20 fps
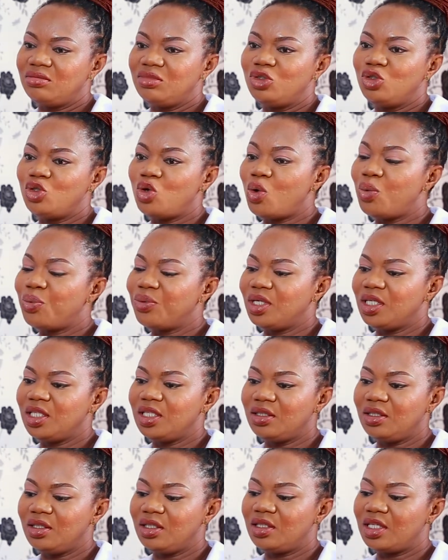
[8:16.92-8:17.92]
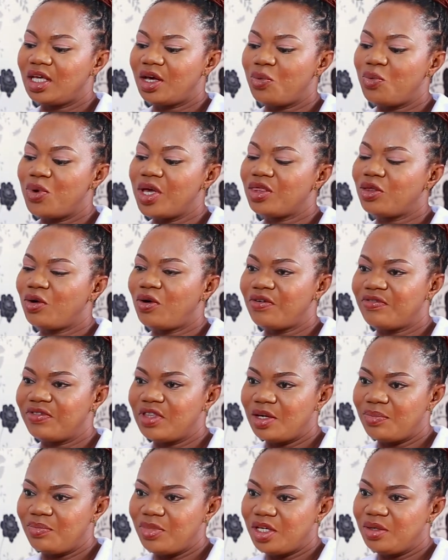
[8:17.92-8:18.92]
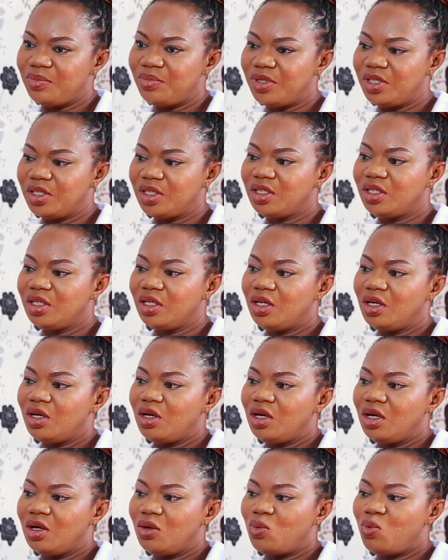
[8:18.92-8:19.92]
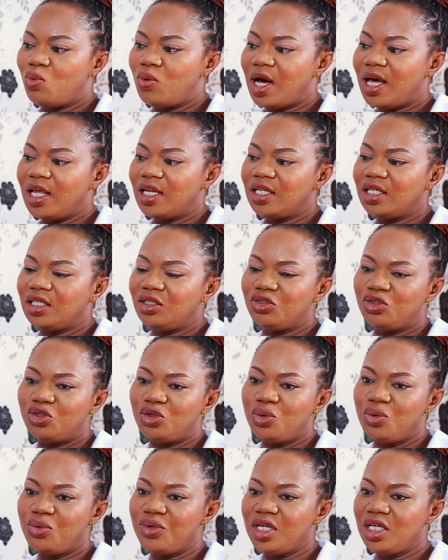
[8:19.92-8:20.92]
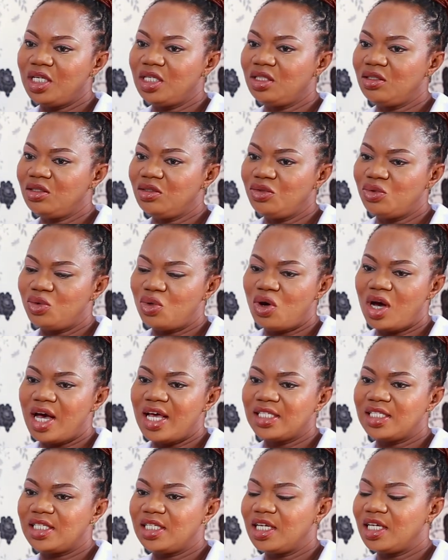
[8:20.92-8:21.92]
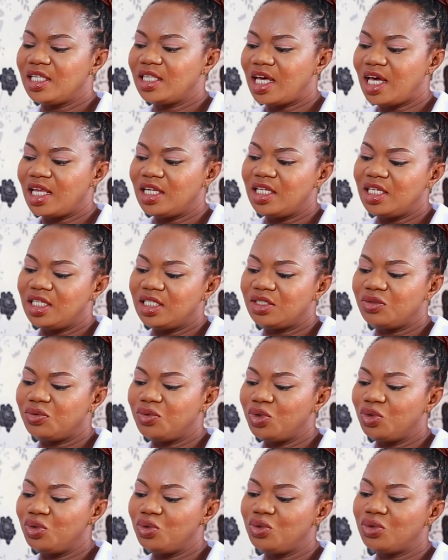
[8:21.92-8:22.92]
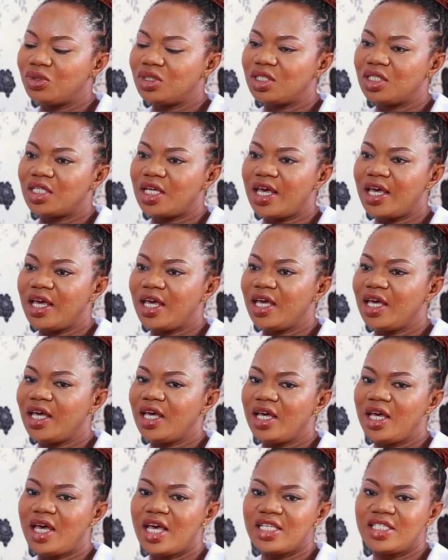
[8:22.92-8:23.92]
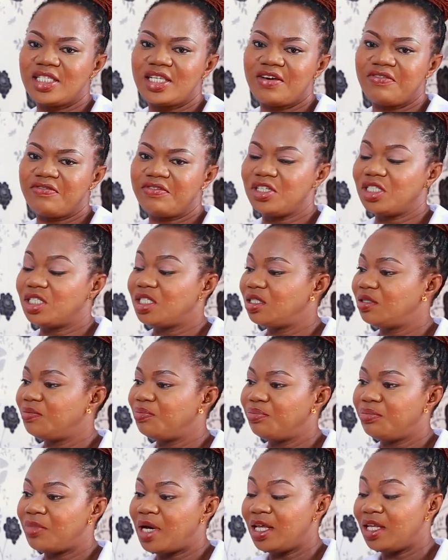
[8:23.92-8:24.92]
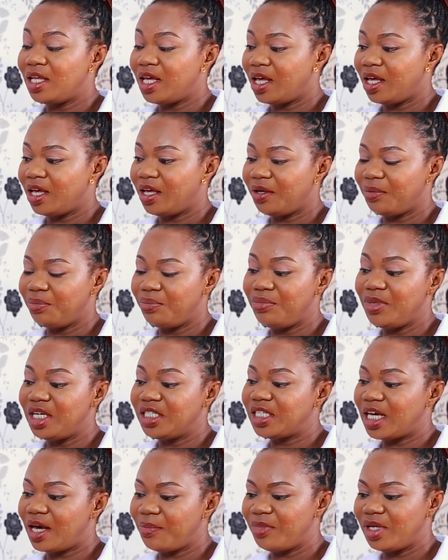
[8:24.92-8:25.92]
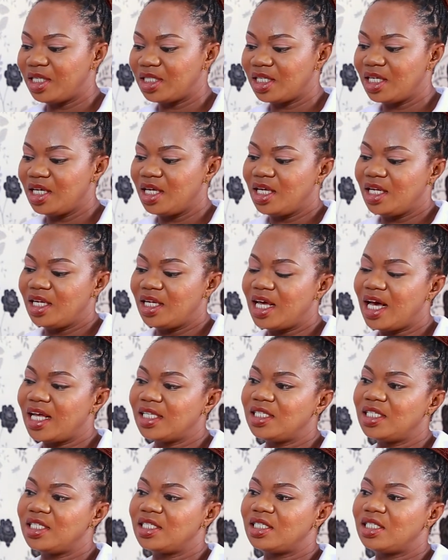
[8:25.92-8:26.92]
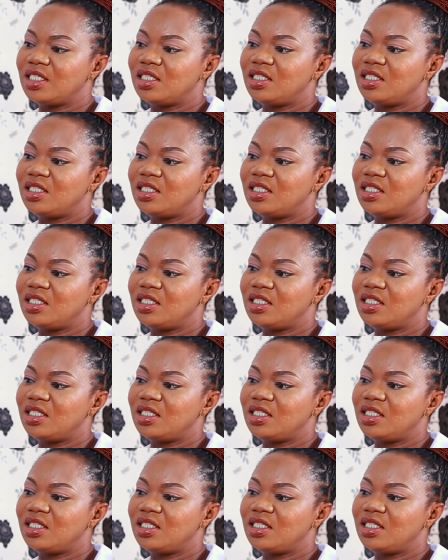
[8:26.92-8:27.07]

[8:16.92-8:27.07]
knowing the weight of the baby. One, during your antenatal days, we use a SFH measurement. That is